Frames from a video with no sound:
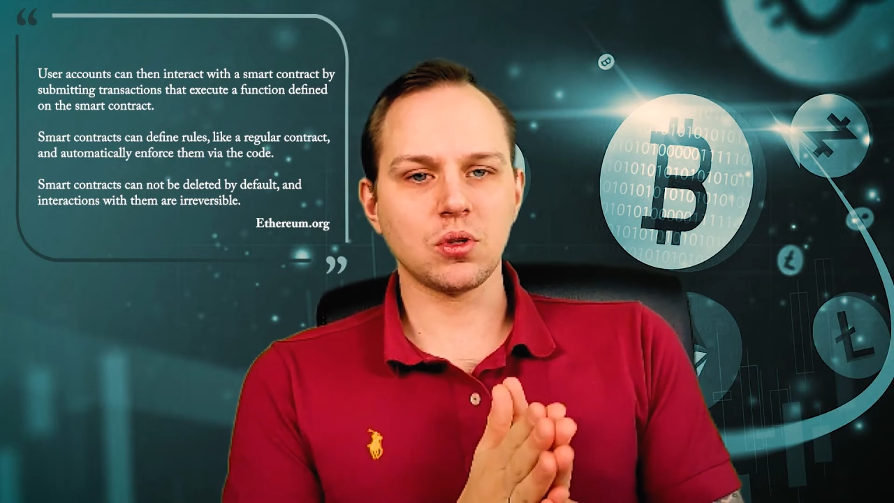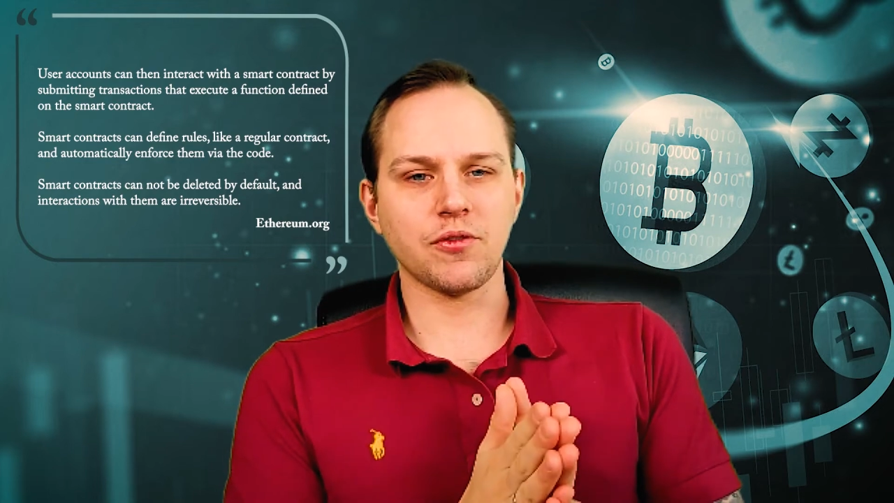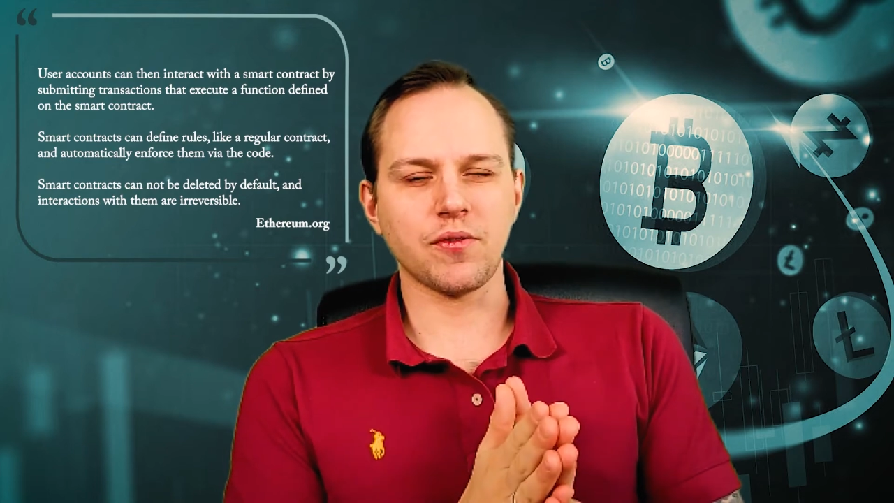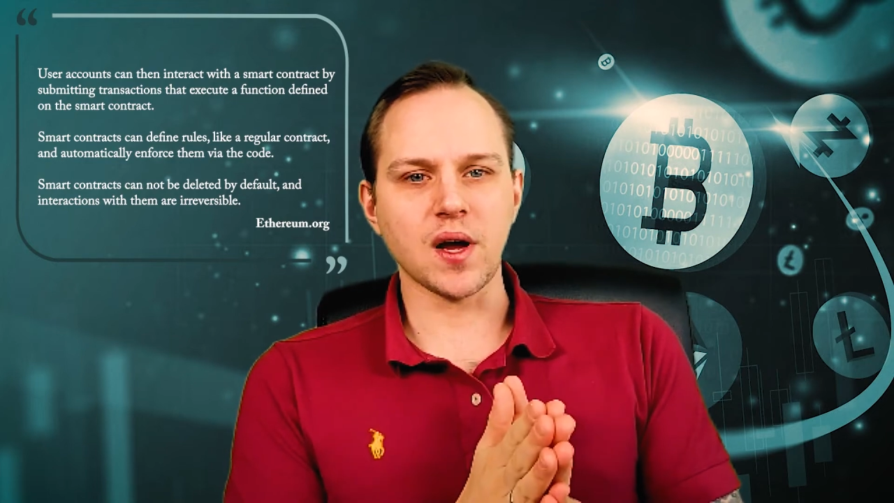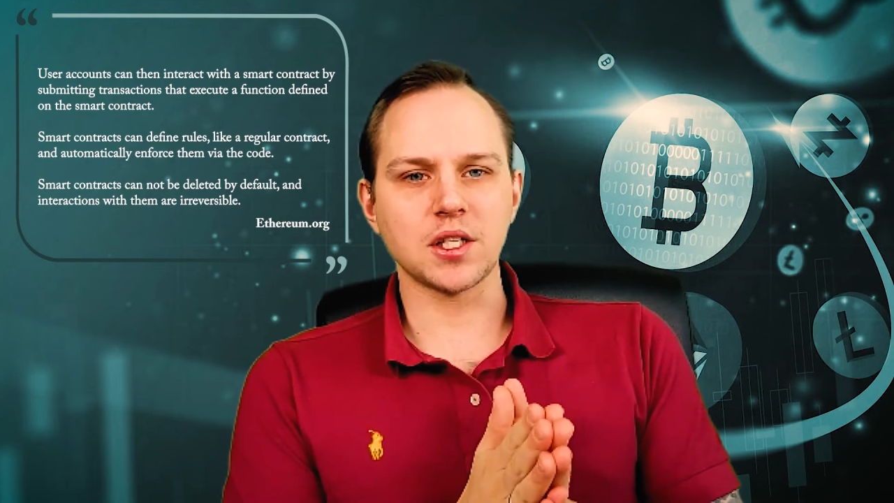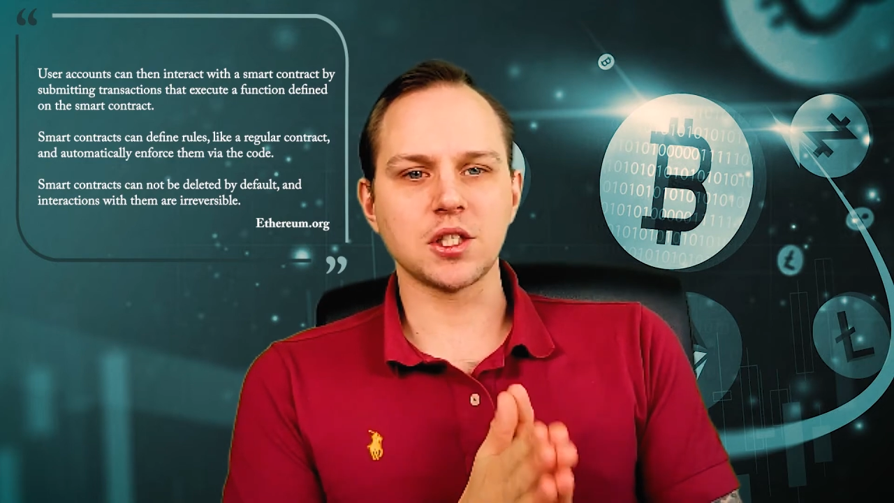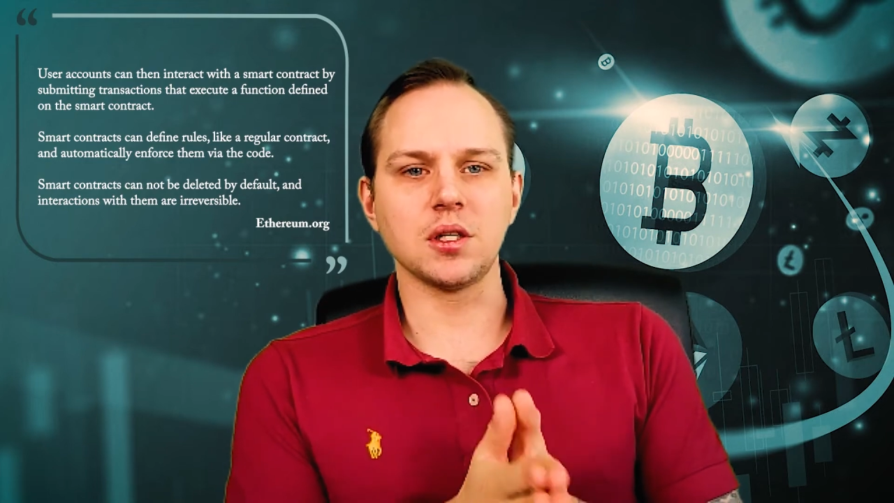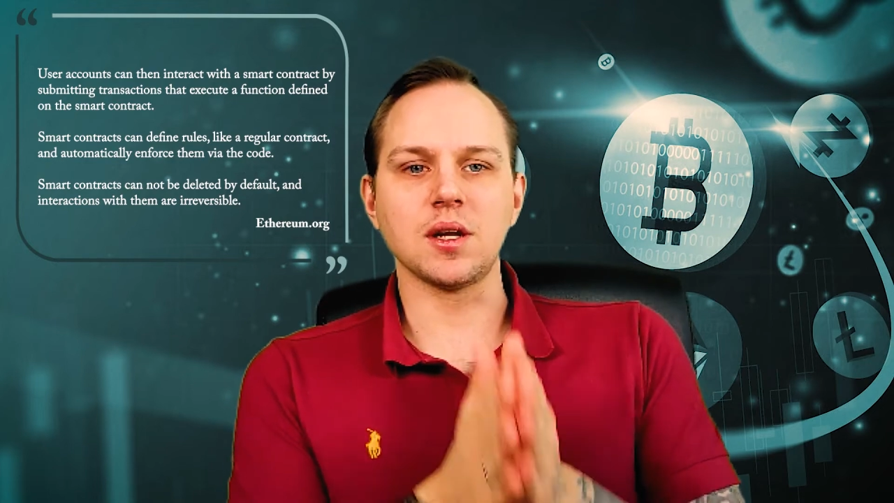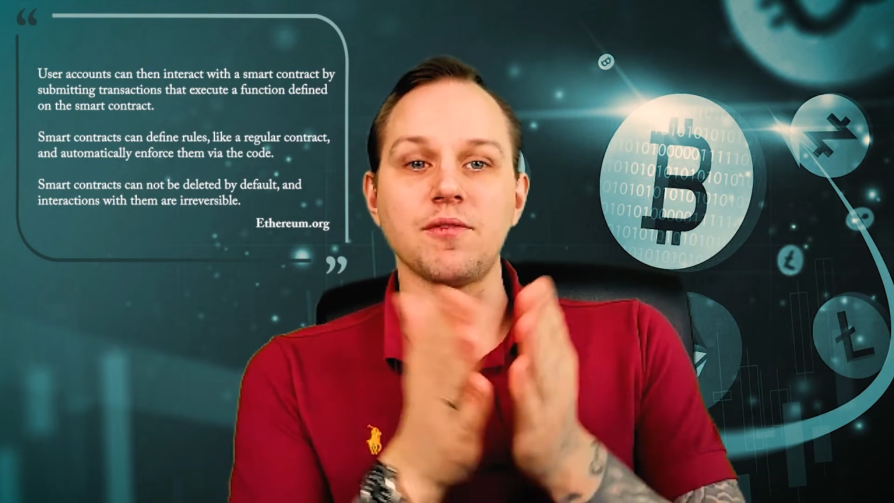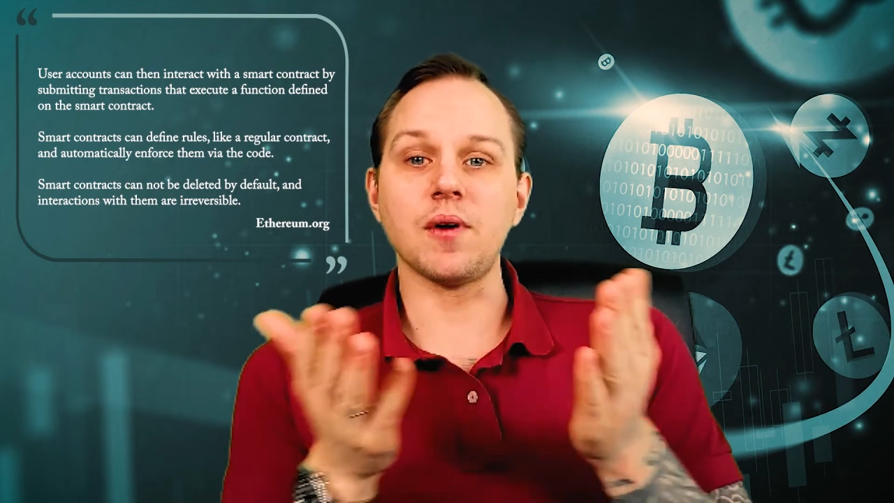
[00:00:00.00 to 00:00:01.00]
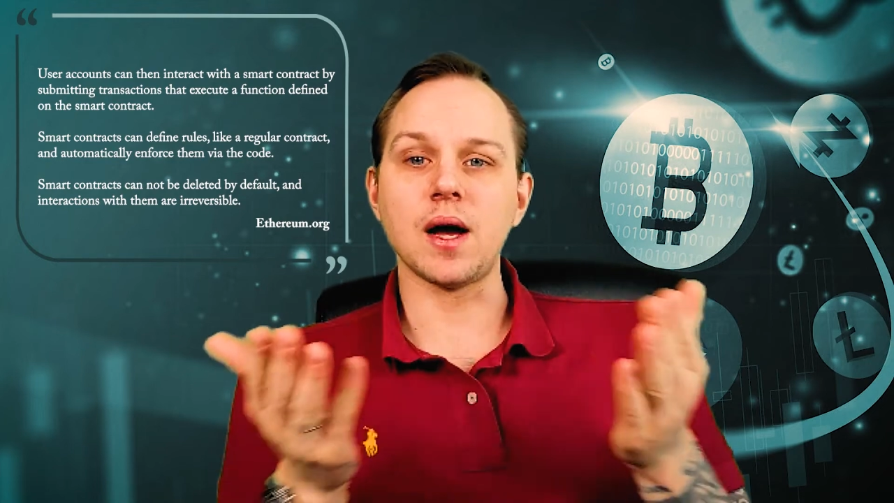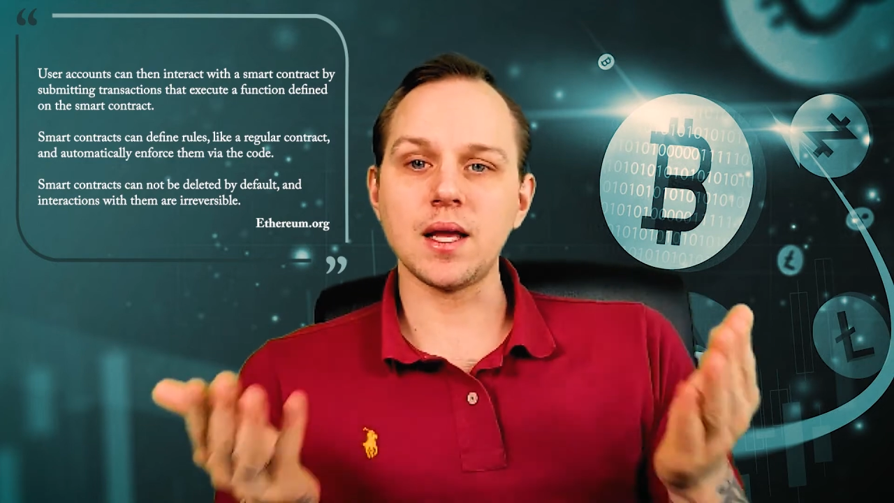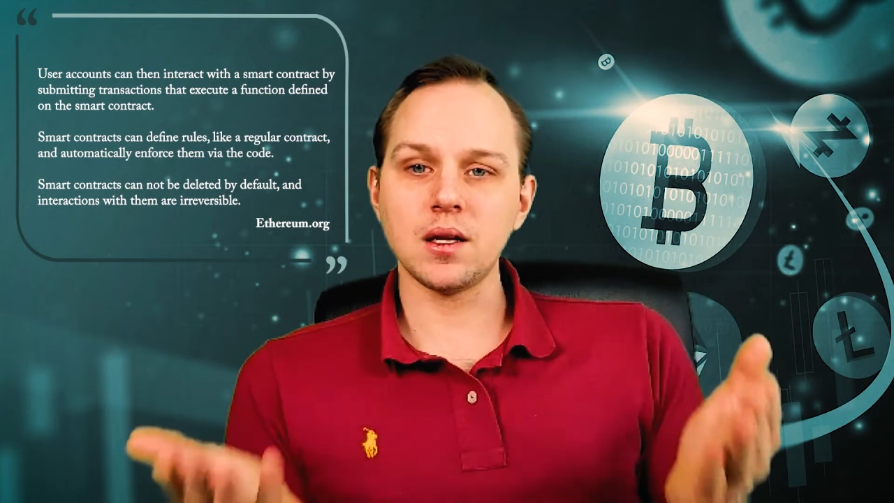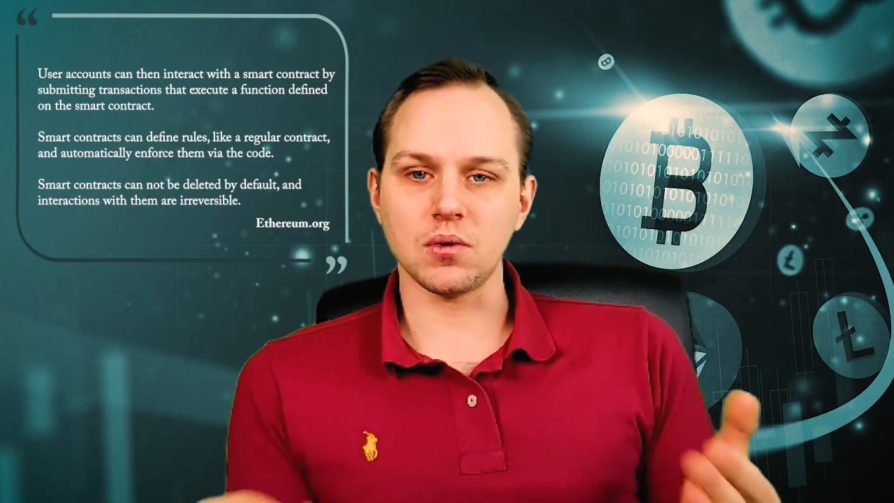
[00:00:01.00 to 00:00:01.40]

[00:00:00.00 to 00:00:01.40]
the function defined